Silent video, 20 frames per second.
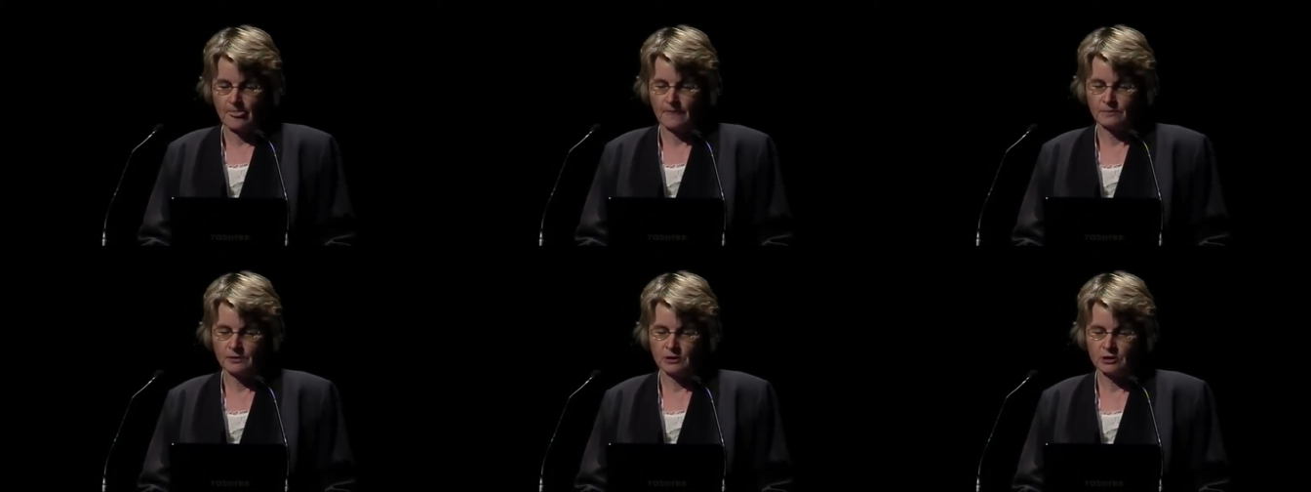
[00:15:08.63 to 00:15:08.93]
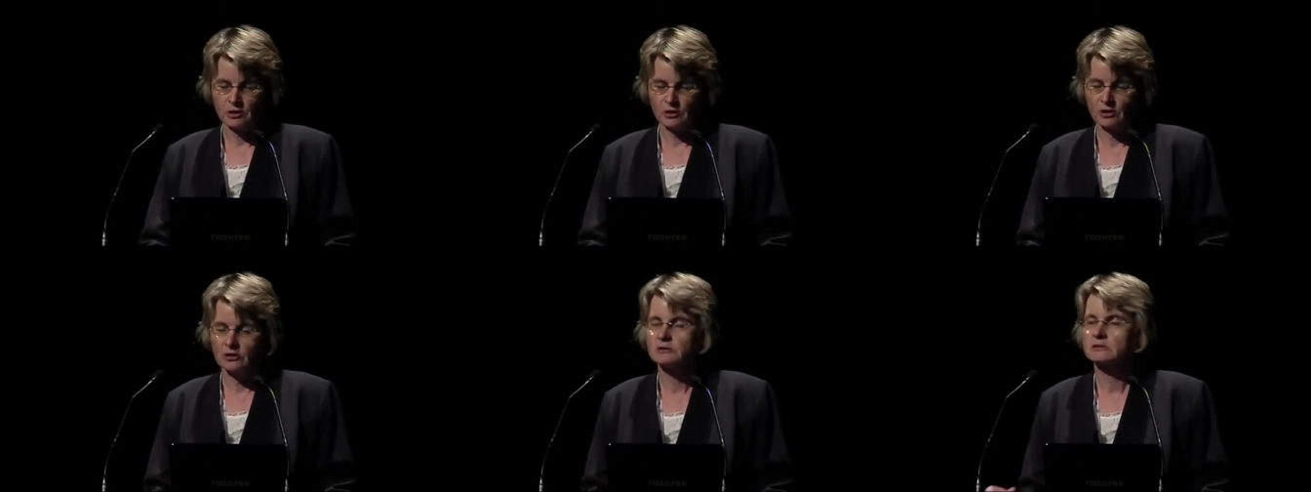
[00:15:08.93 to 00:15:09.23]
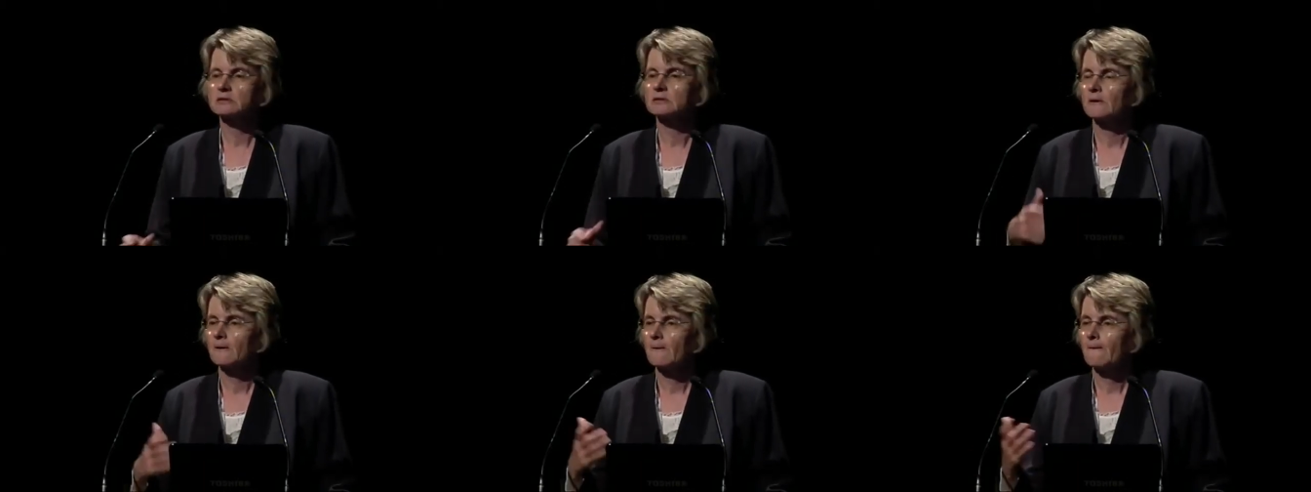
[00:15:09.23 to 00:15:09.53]

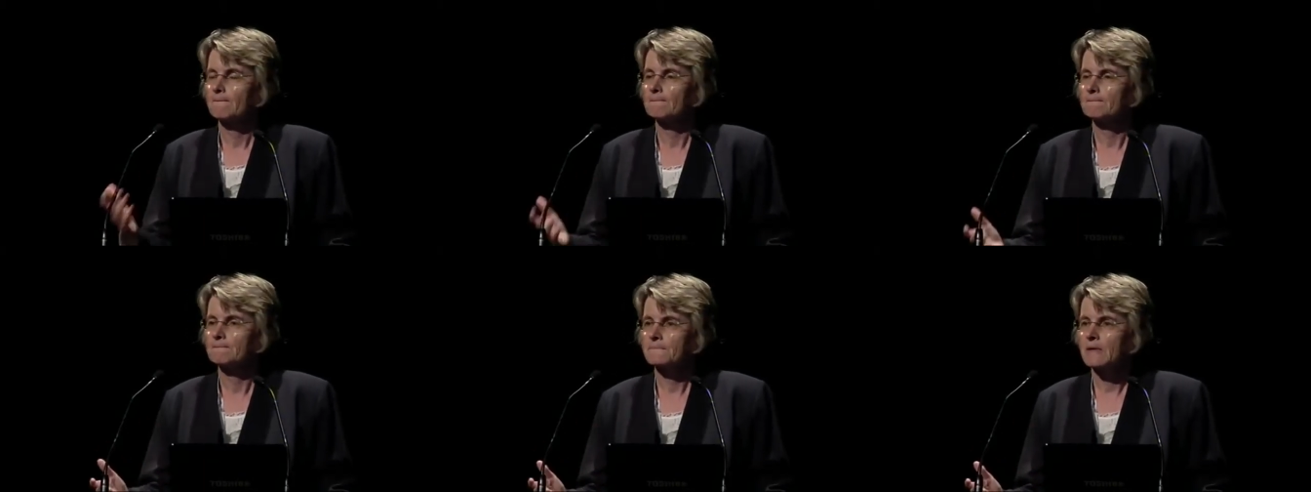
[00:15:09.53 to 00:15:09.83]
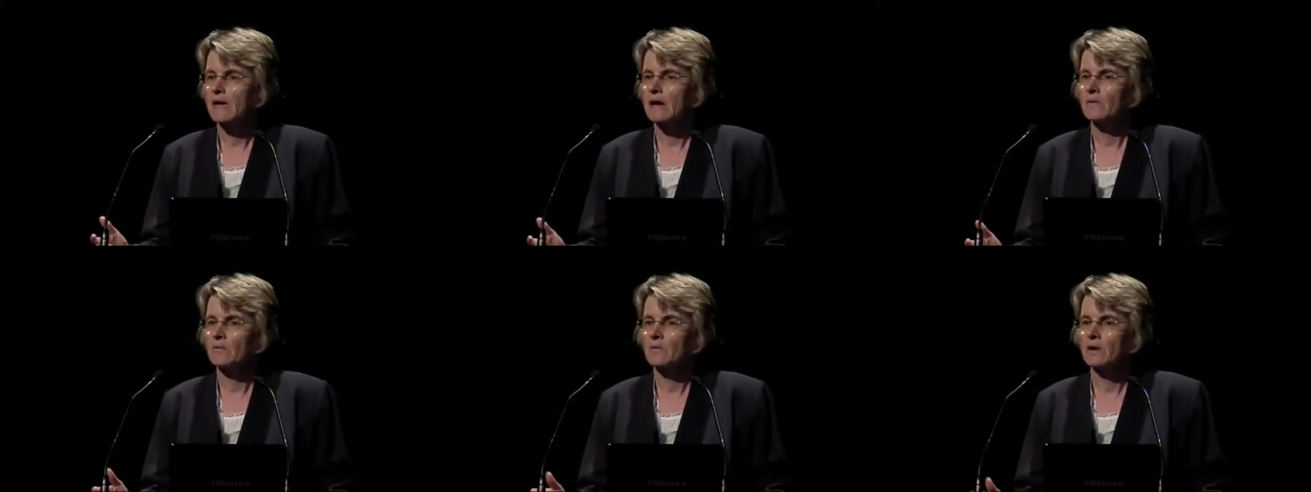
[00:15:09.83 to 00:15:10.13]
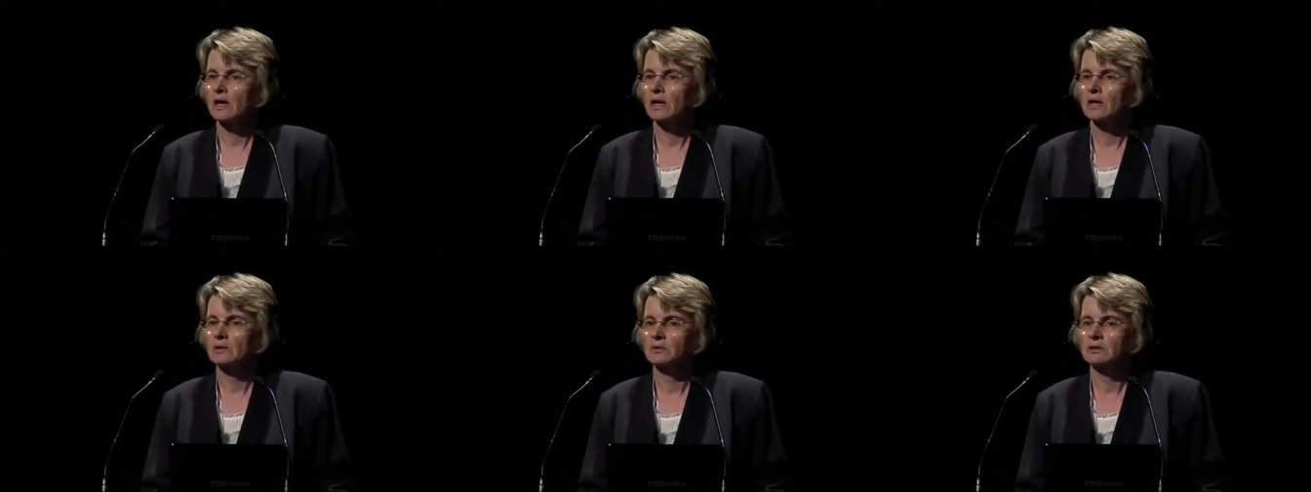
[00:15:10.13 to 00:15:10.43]
Because that
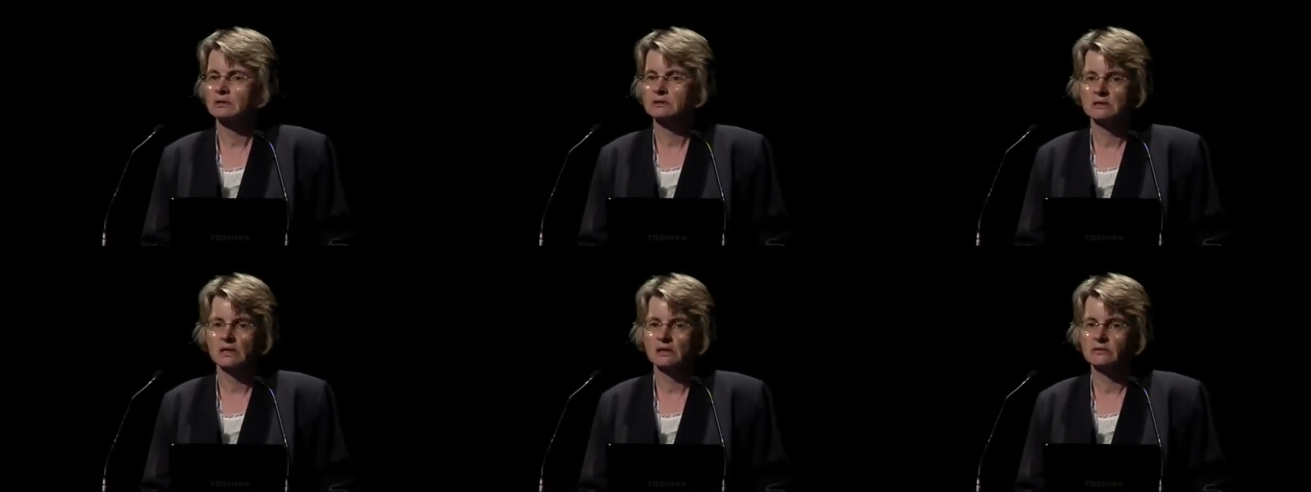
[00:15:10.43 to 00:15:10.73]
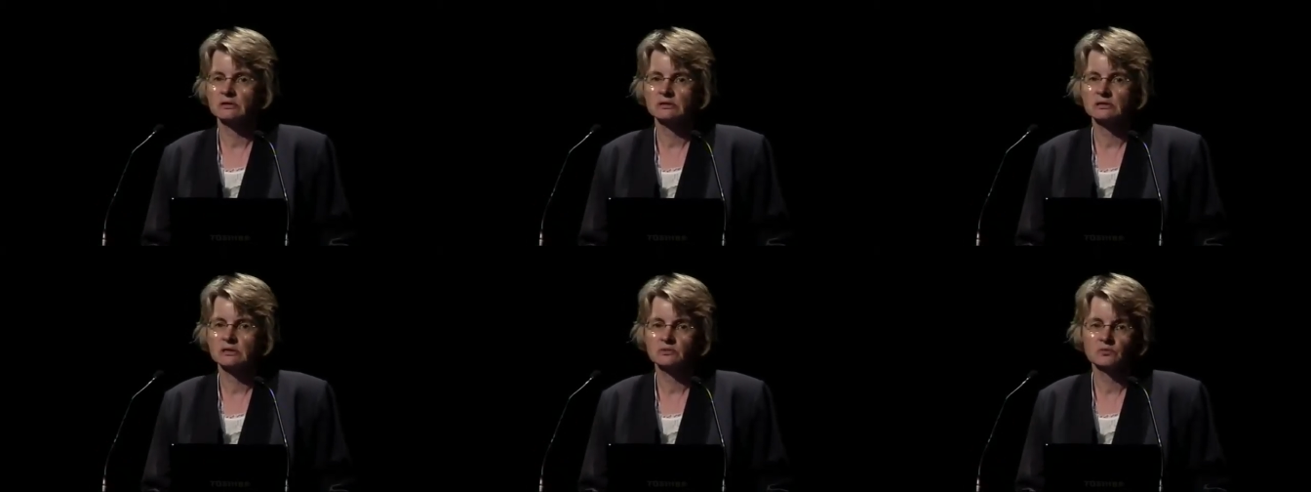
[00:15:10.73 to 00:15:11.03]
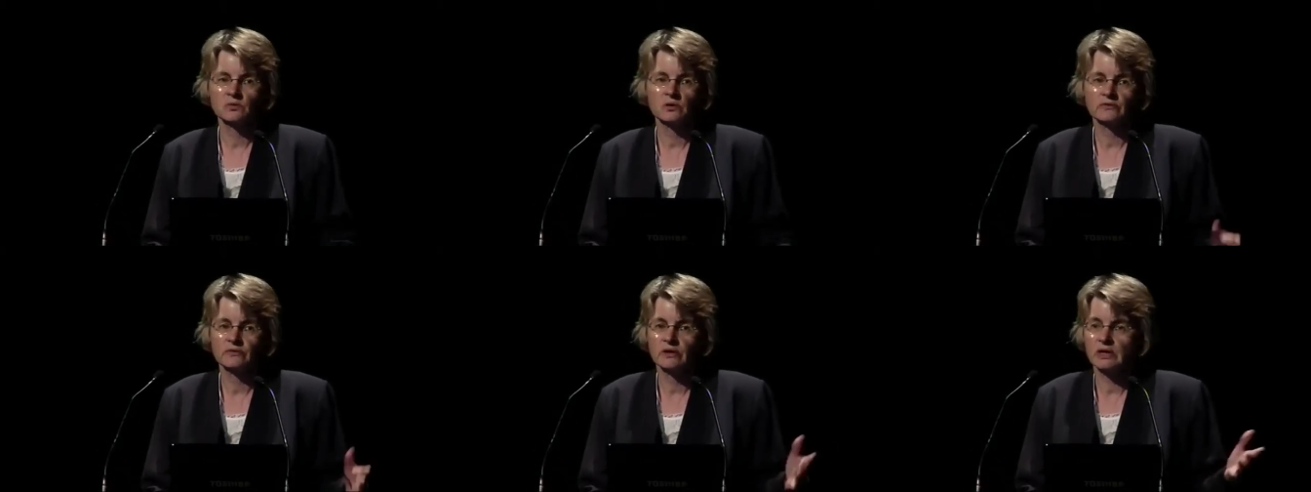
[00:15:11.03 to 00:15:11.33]
way we can say, this is
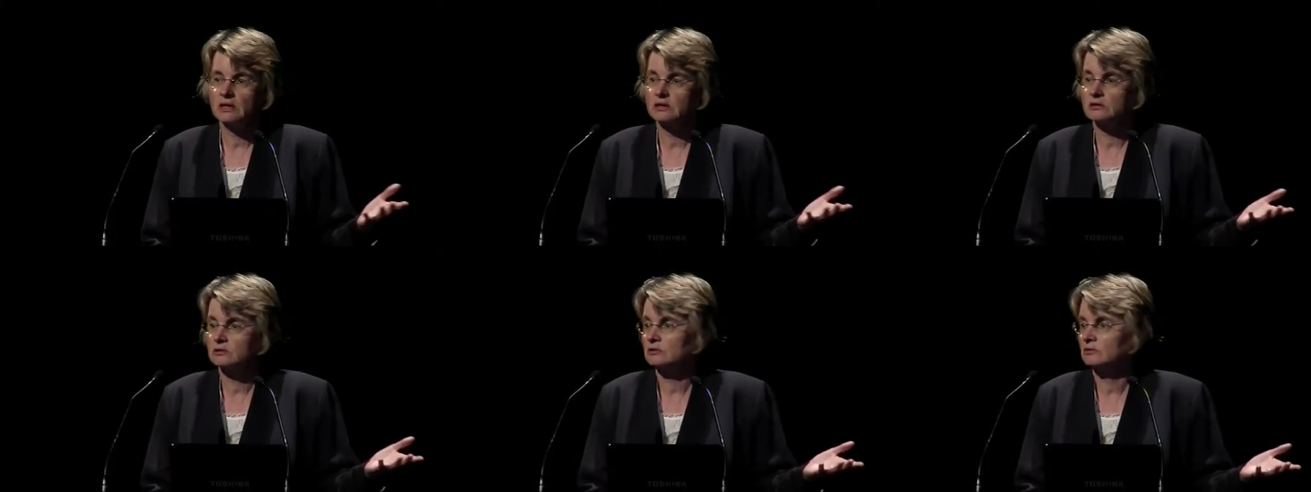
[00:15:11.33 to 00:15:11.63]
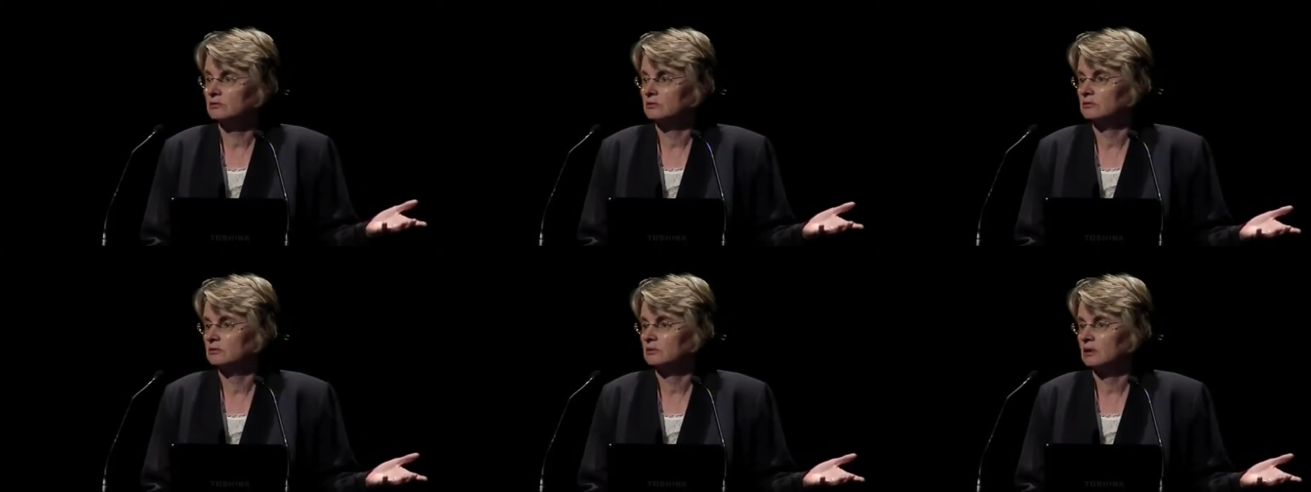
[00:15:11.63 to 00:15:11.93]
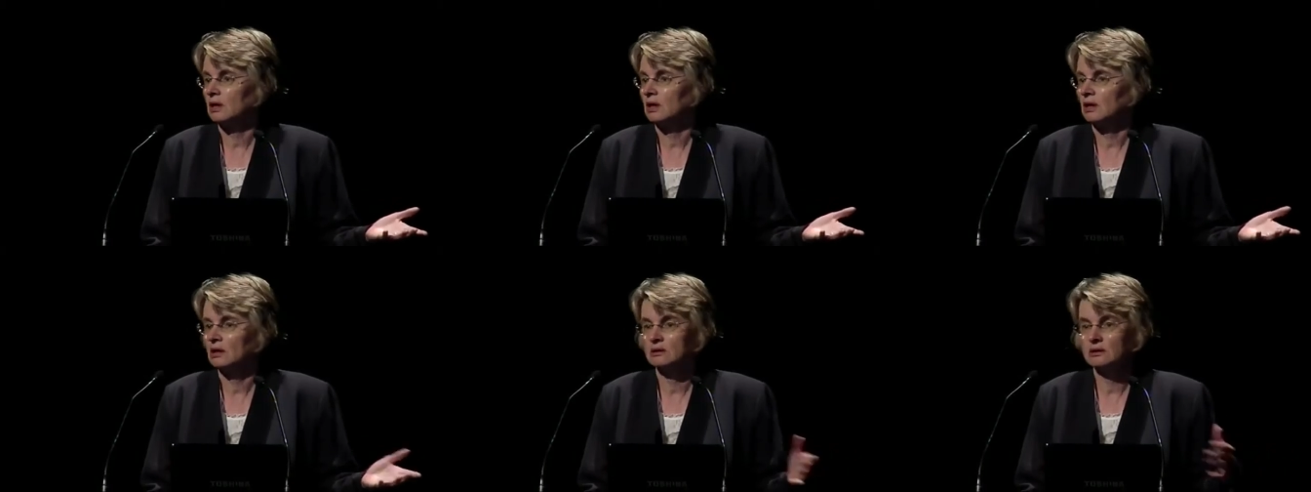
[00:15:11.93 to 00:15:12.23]
what they do,
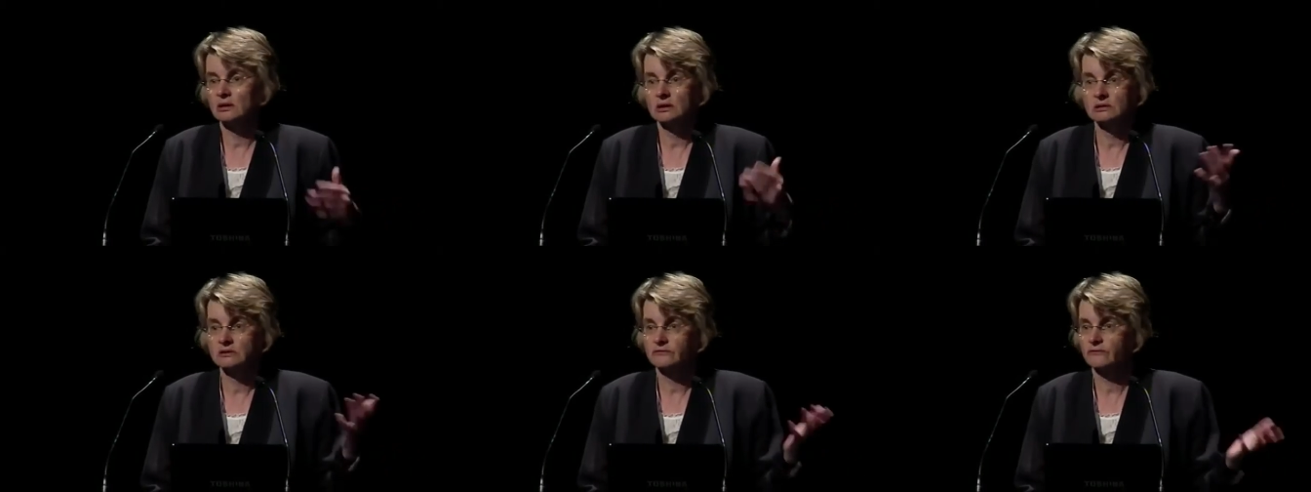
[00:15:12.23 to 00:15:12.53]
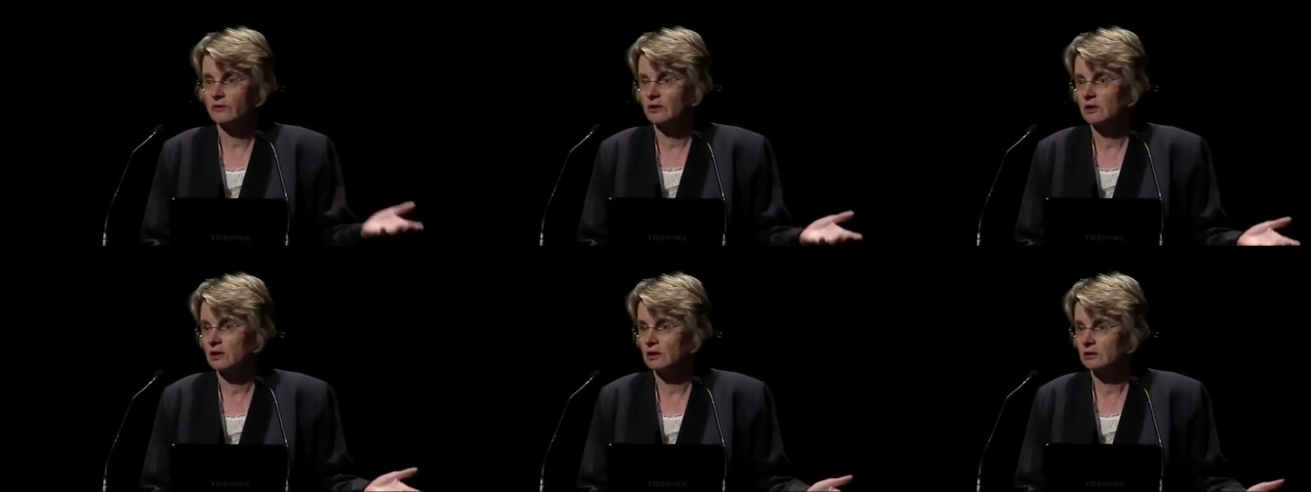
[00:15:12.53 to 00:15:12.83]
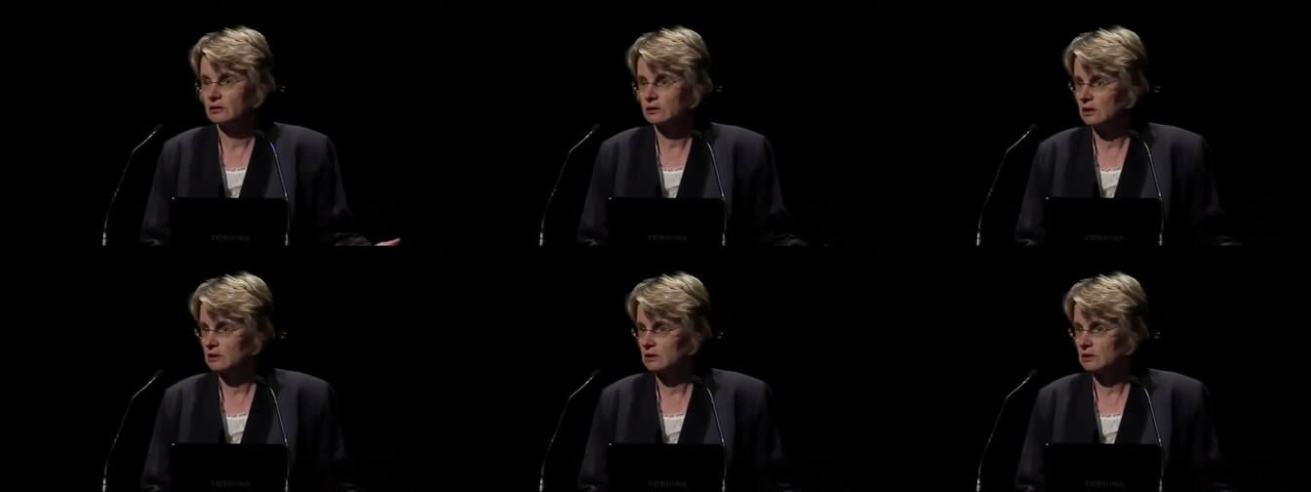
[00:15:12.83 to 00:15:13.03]
and it's fine.